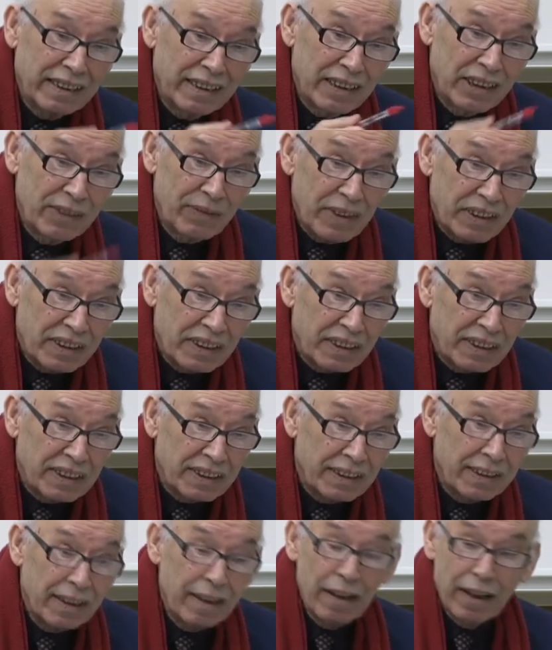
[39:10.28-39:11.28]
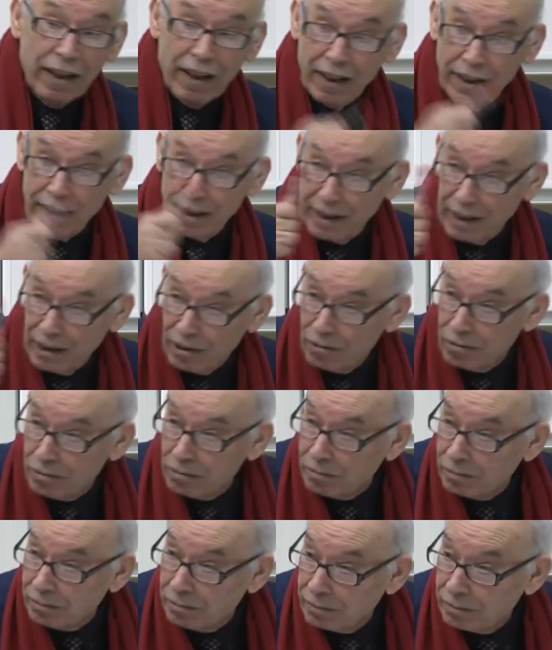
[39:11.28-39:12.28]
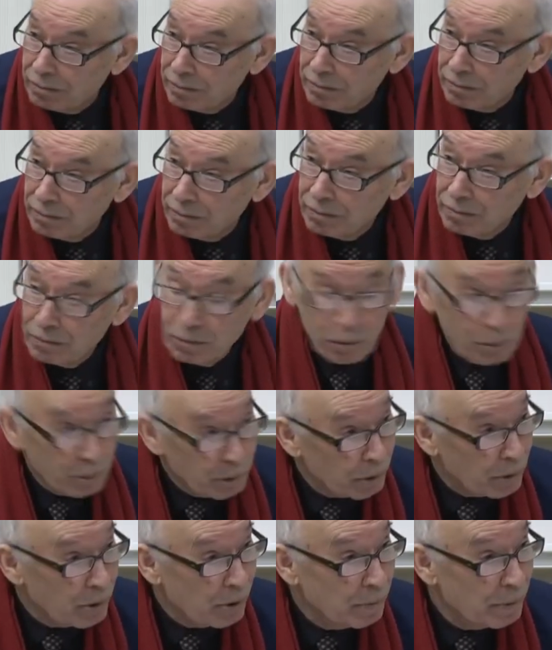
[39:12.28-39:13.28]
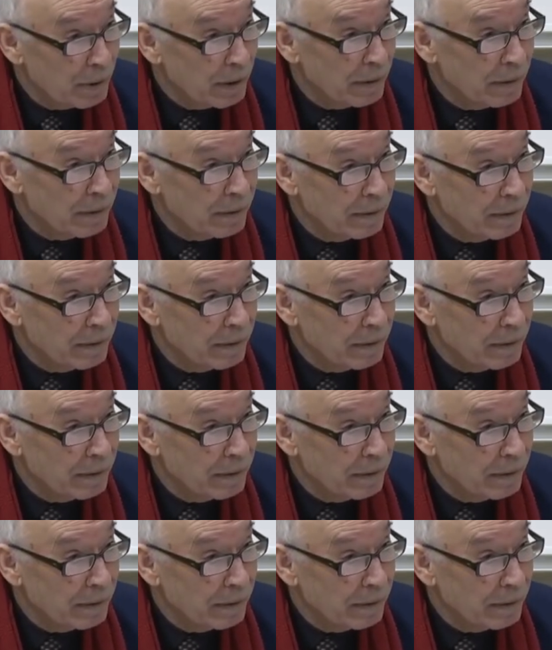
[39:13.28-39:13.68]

these physicians, and they go to Europe.